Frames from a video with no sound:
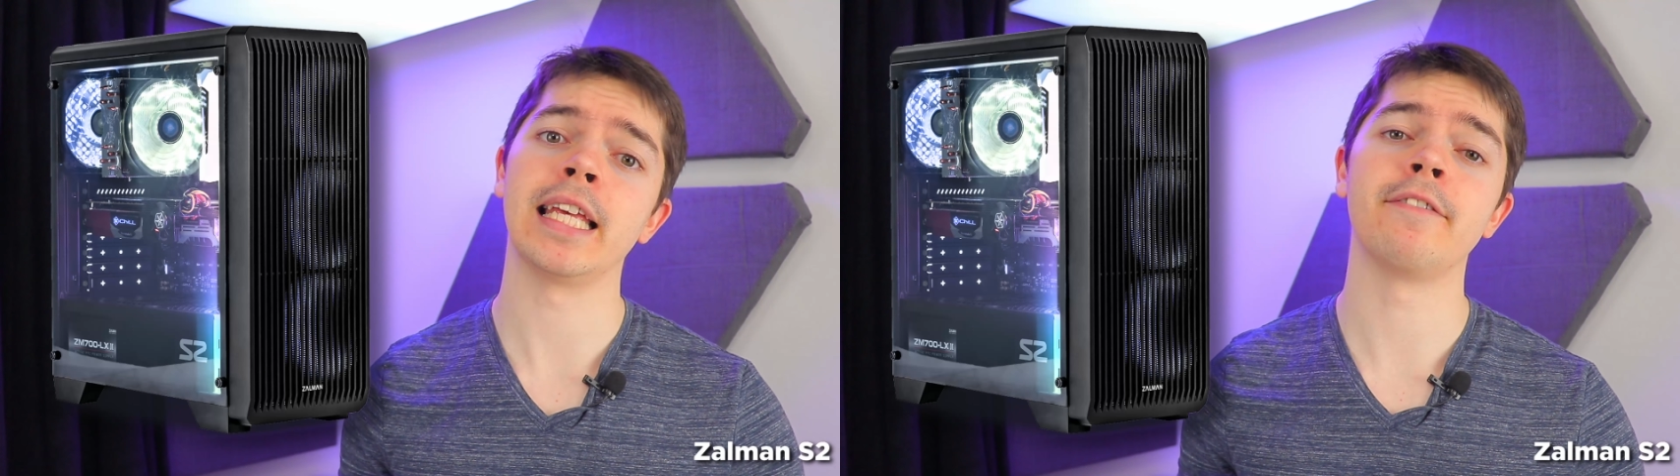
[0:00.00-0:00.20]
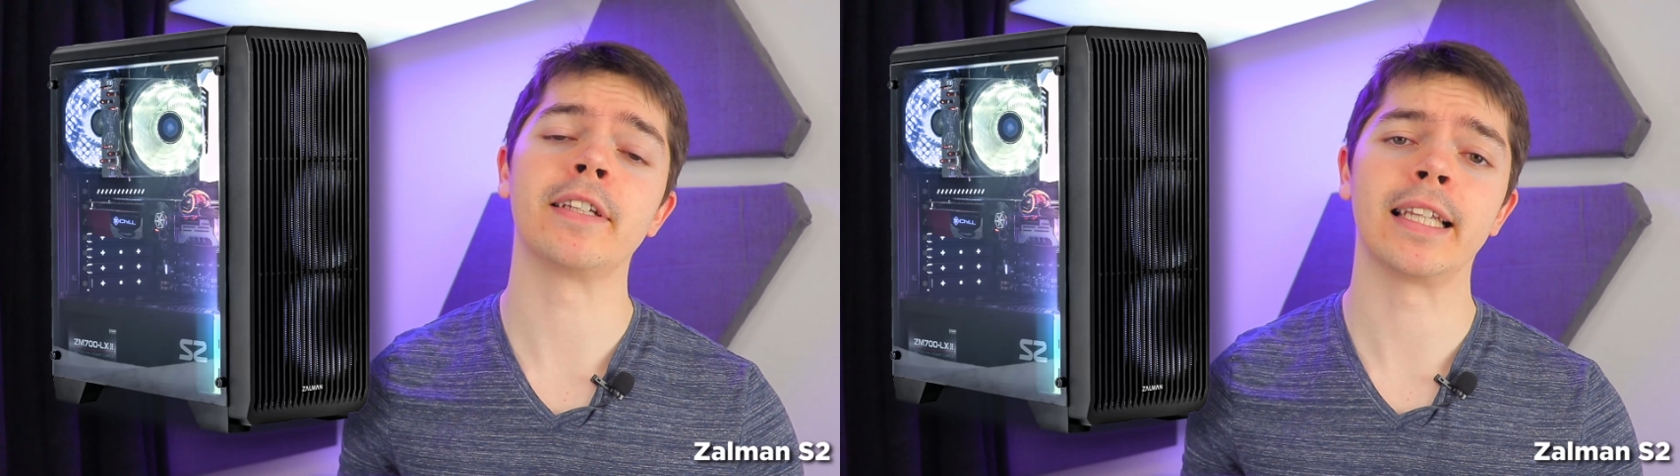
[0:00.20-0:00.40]

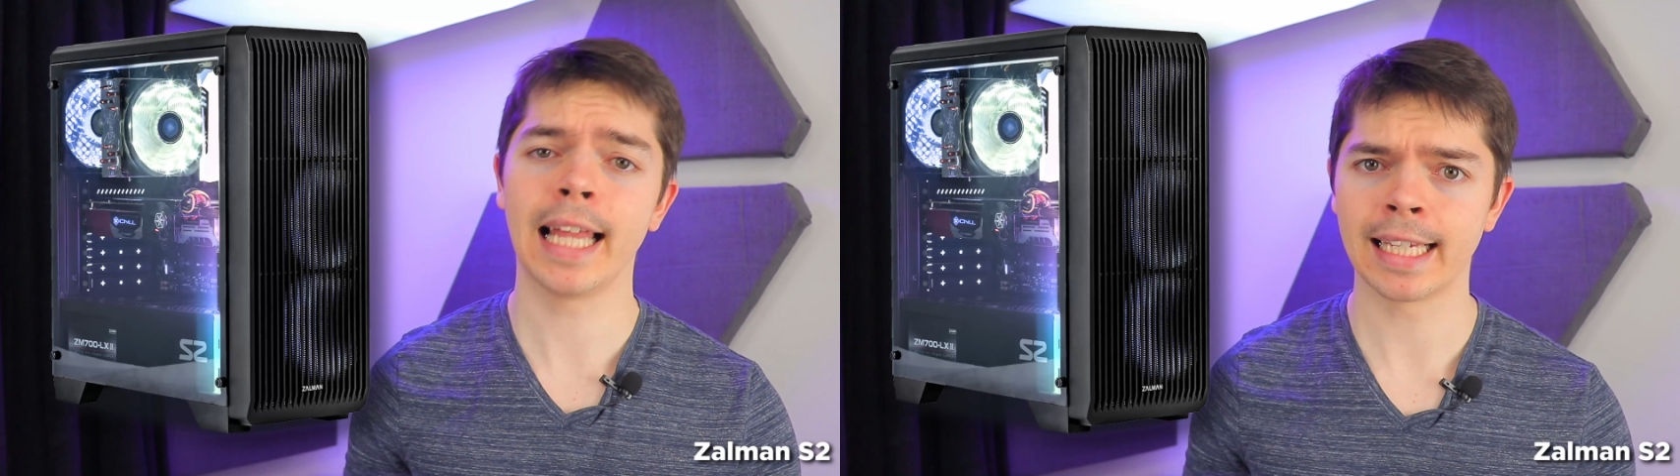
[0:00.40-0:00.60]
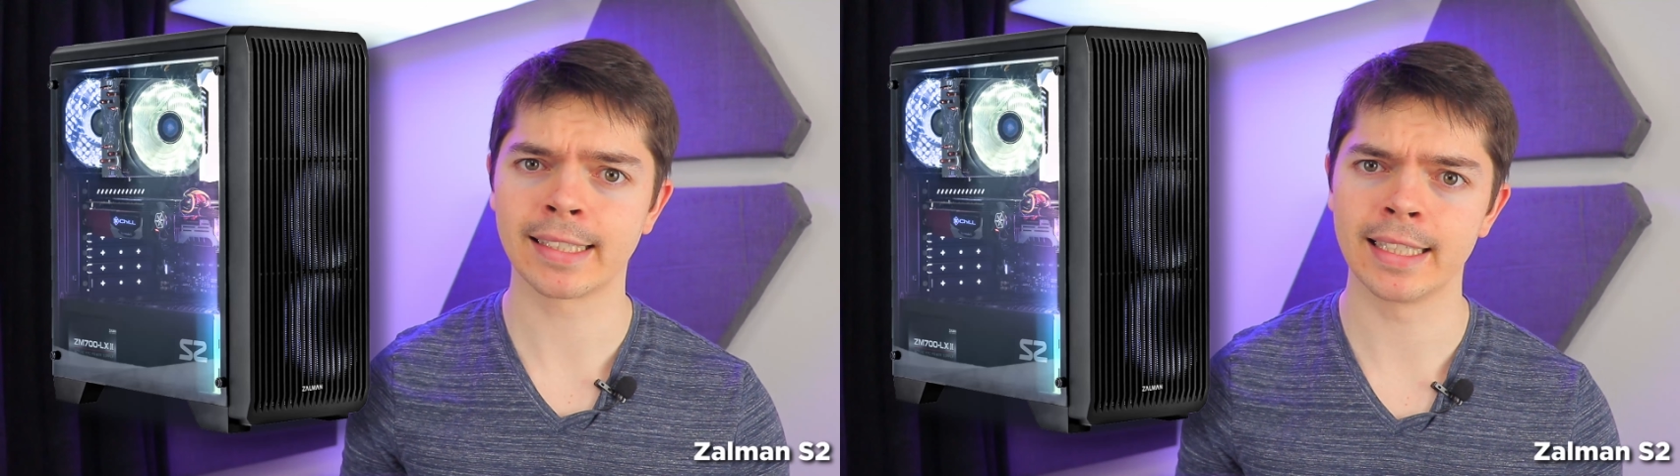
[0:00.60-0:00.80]
even
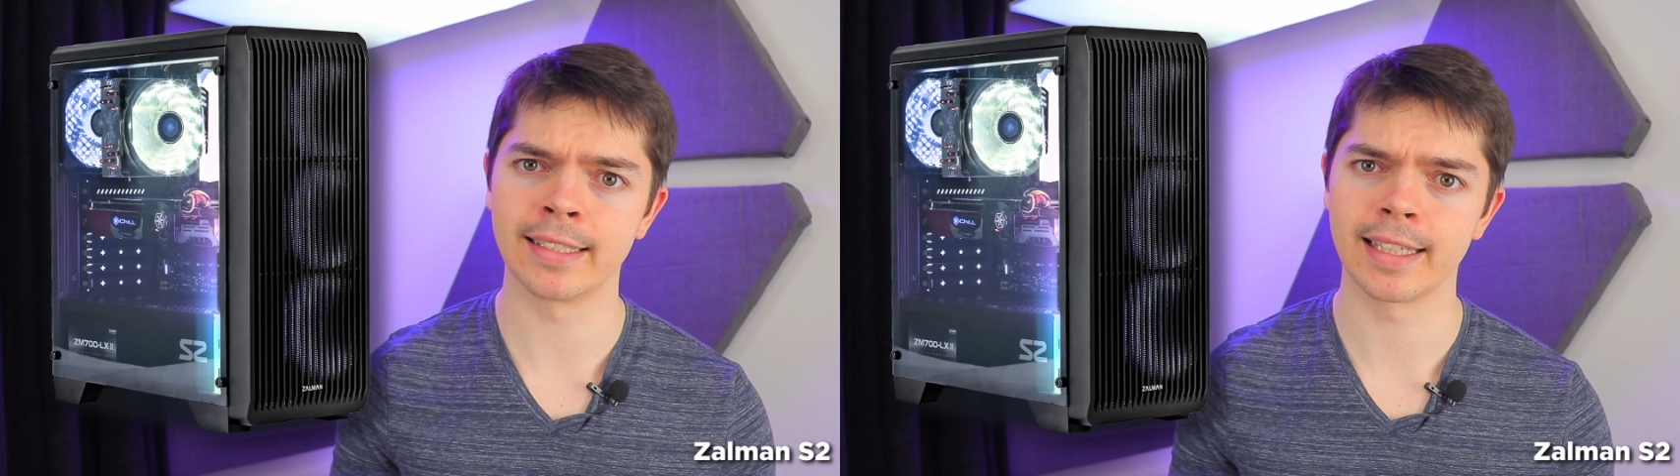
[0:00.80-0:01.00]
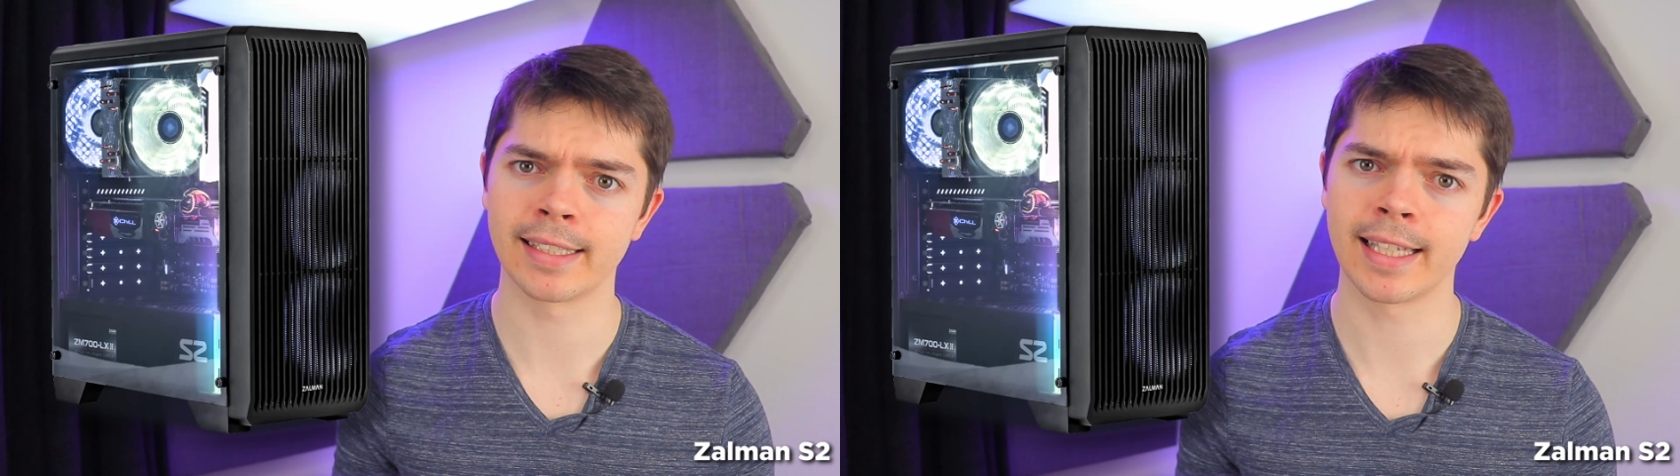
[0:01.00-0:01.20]
less
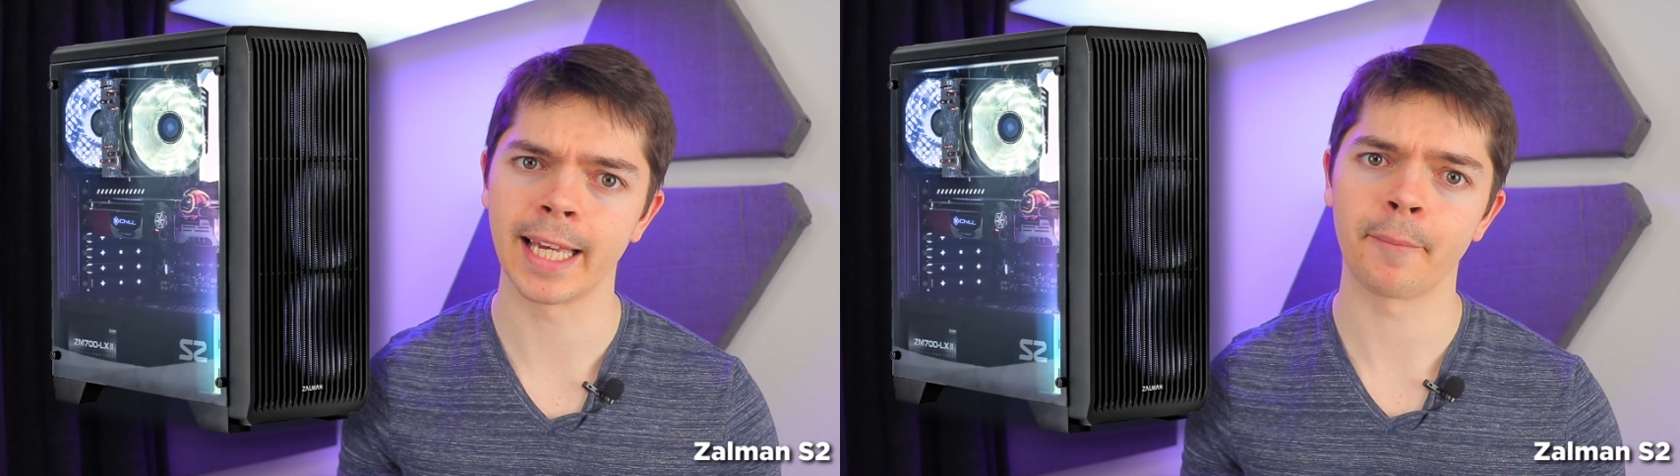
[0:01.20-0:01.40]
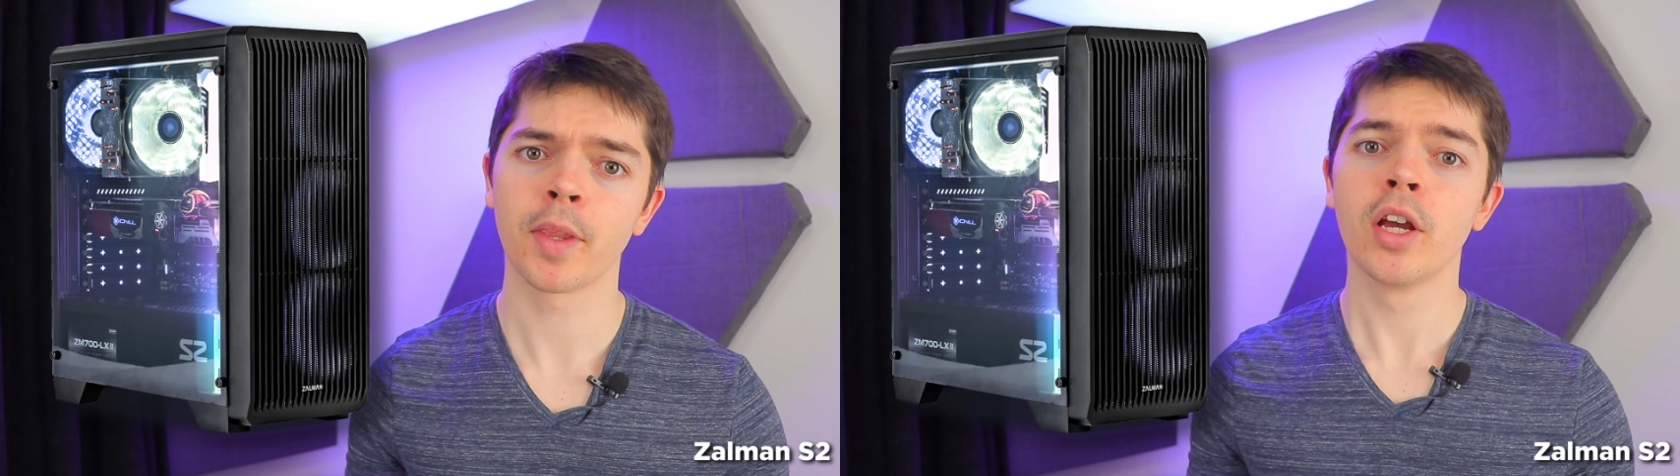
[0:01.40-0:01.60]
into this thing.